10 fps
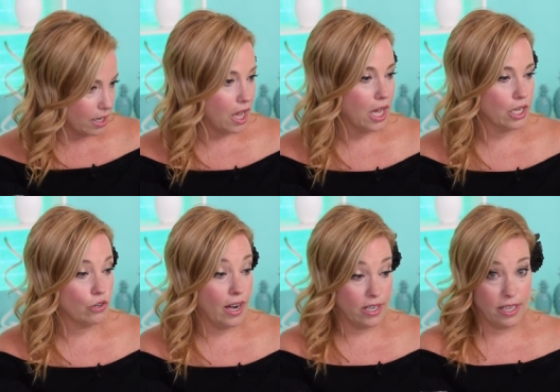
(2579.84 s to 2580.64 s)
Uh,
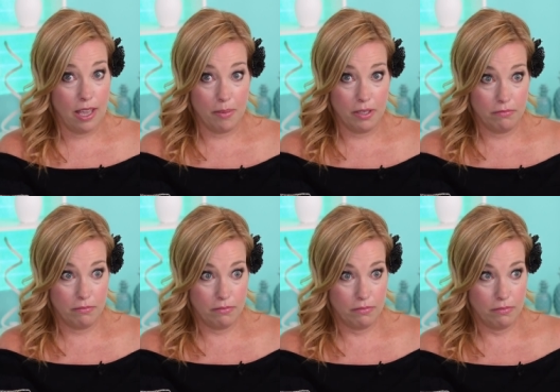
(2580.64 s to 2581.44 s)
Grand Cayman.
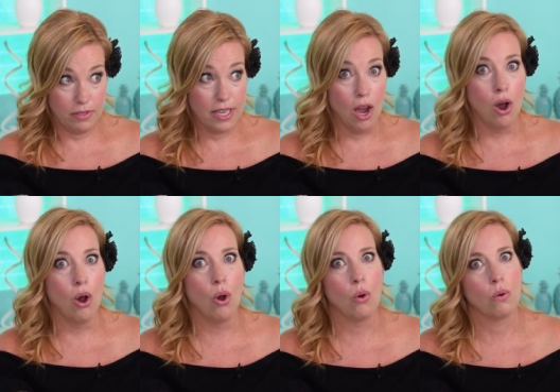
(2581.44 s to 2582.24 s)

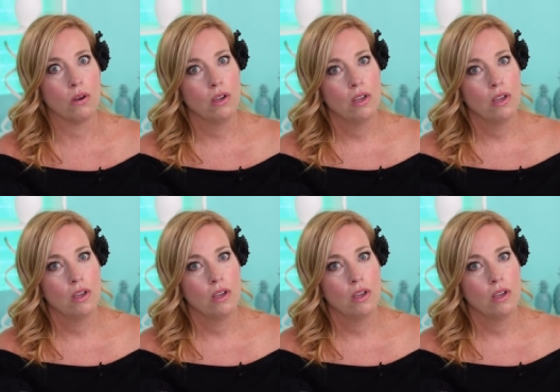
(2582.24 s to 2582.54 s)
Yo.